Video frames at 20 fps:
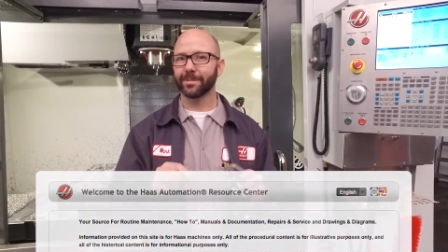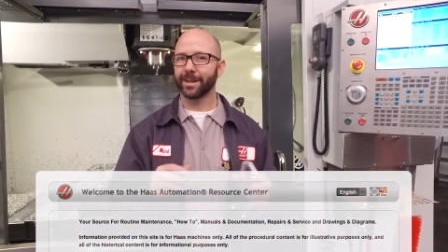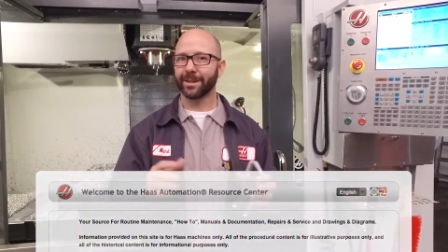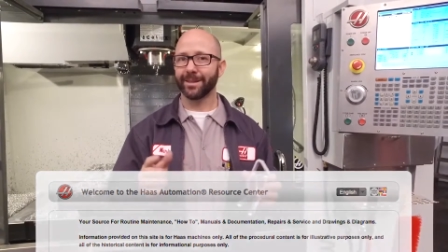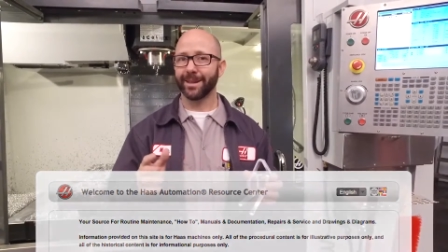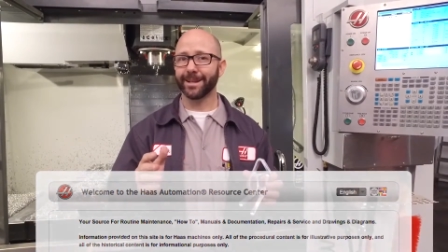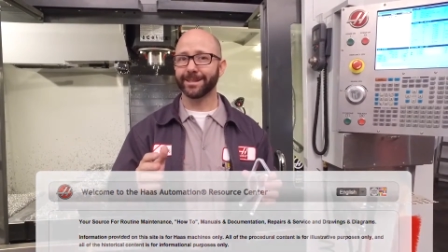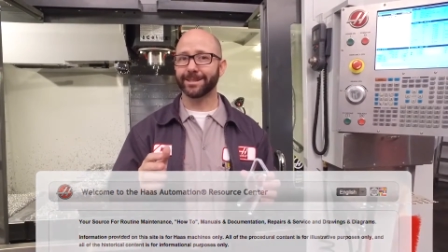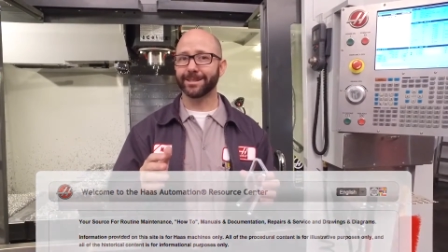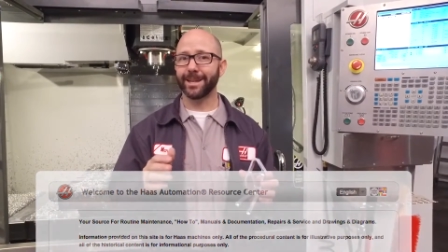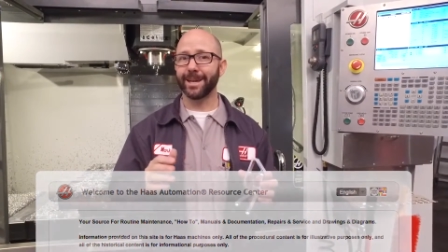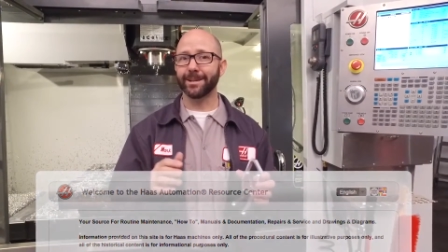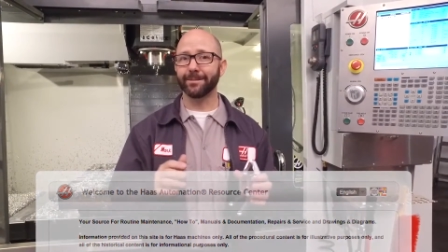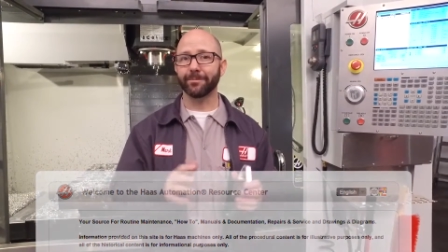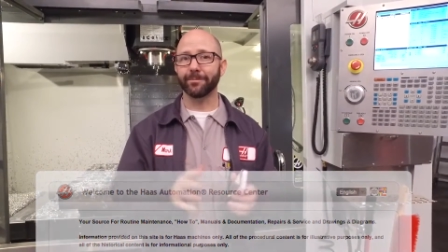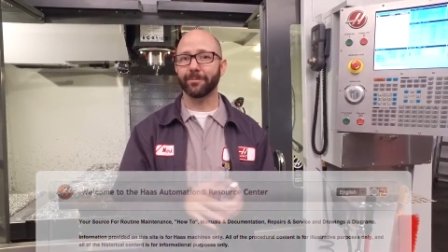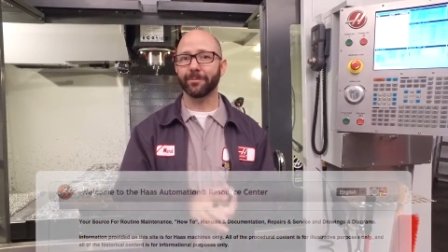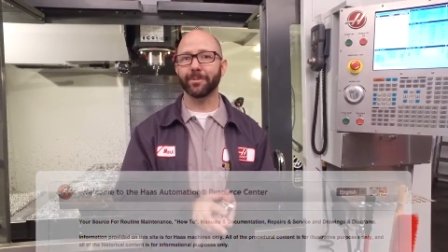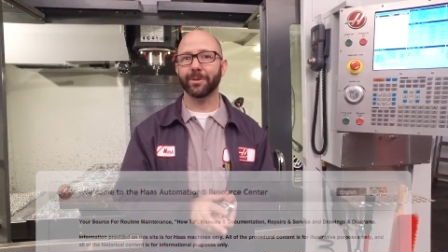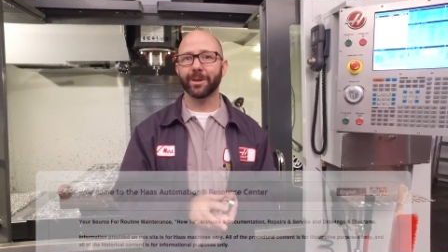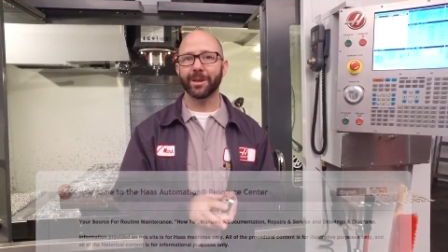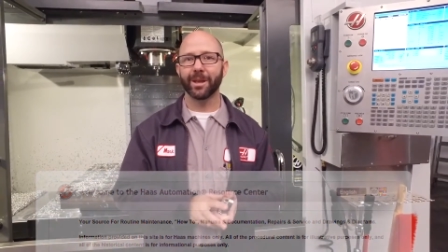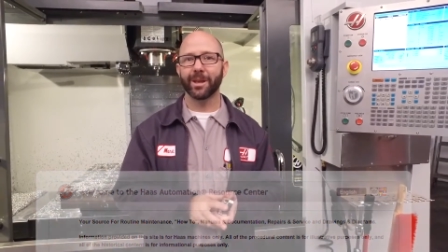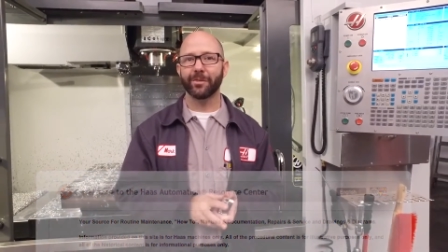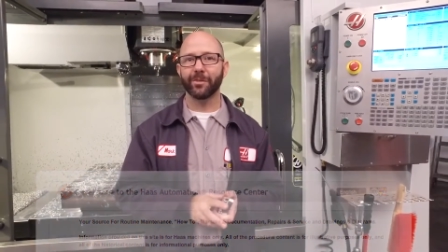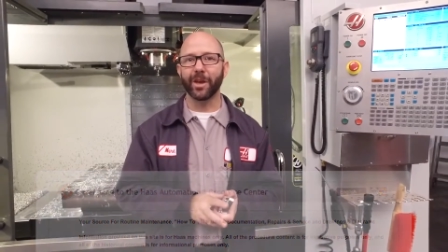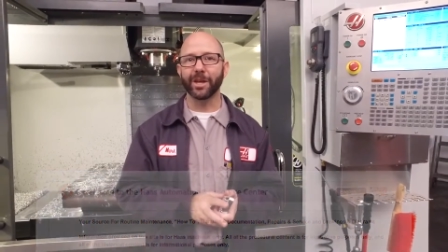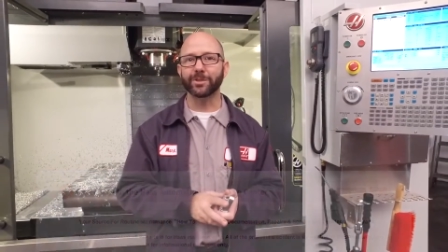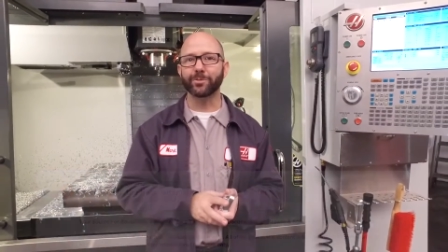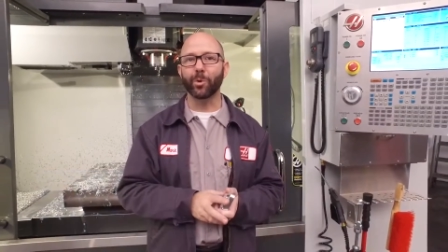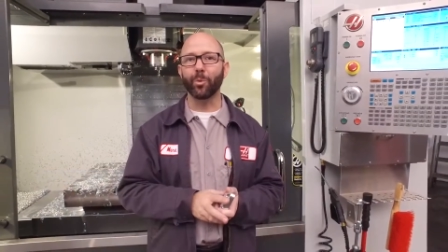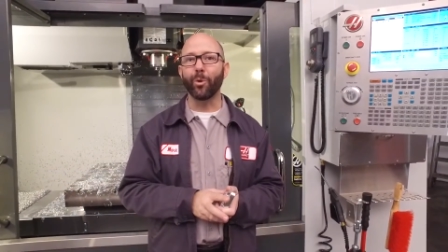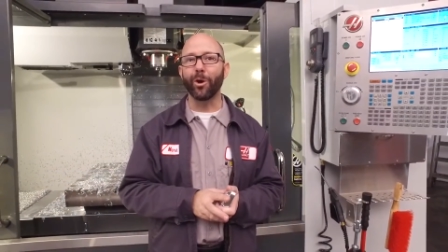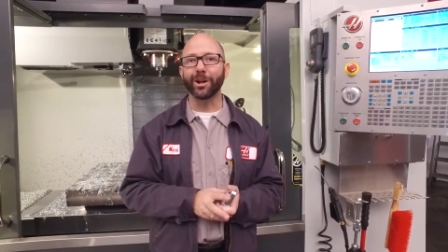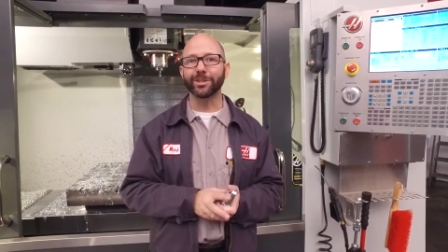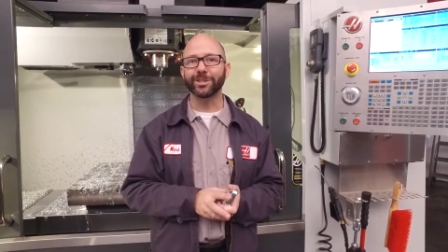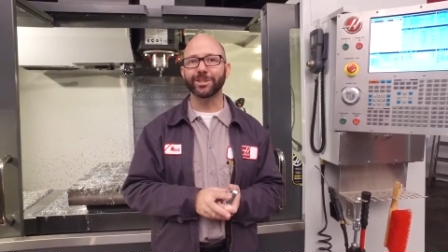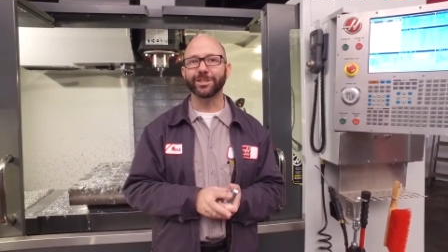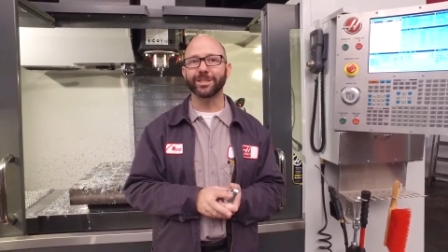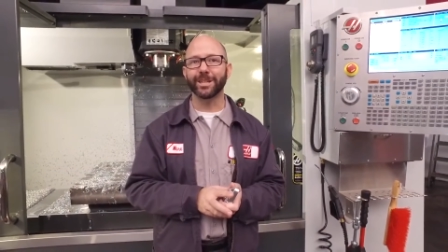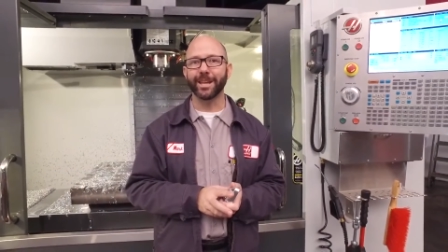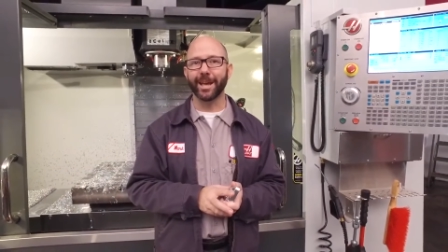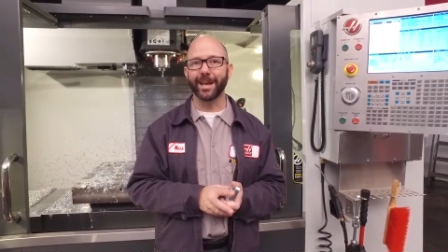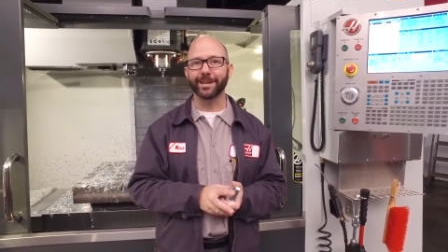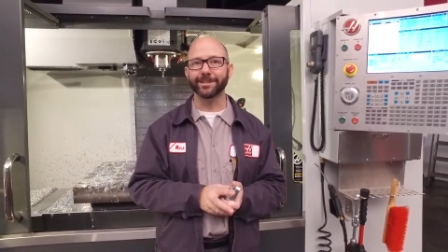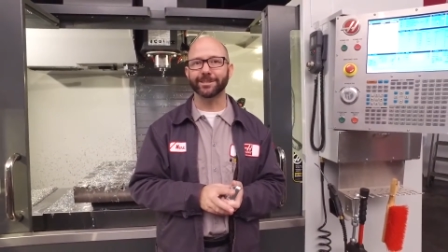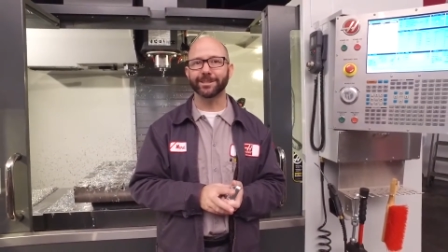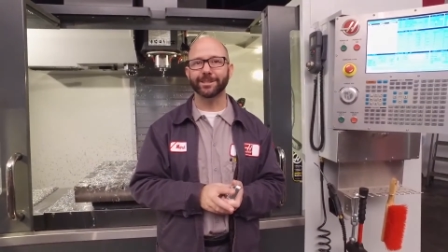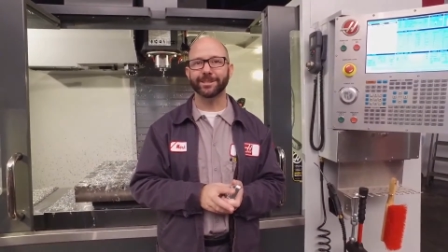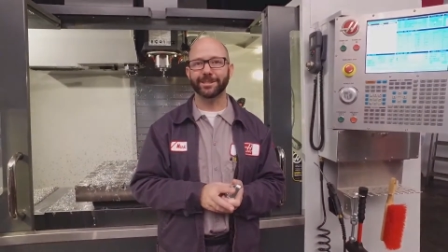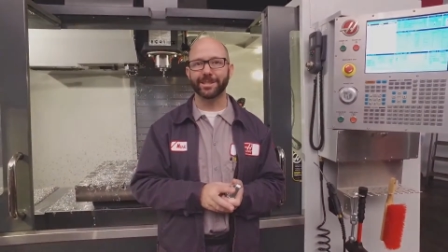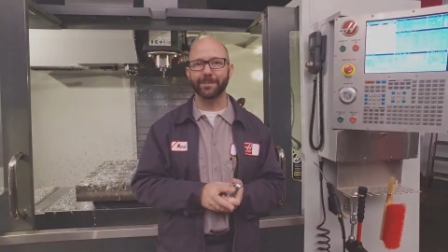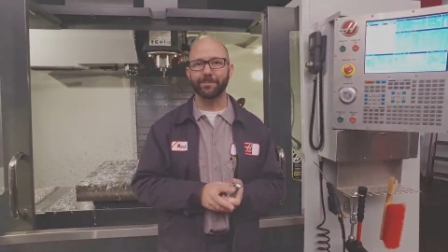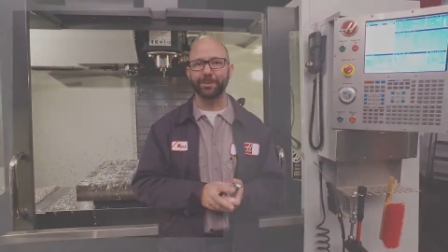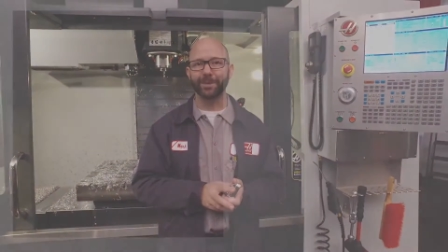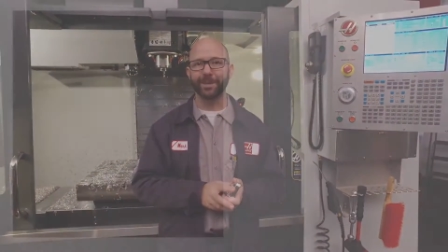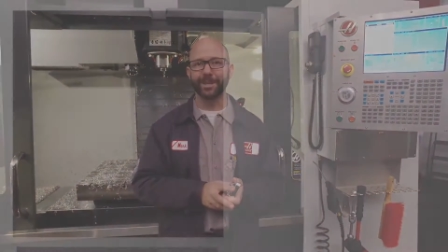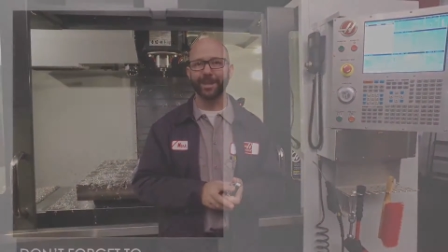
That's it. Thanks for watching today's Tip of the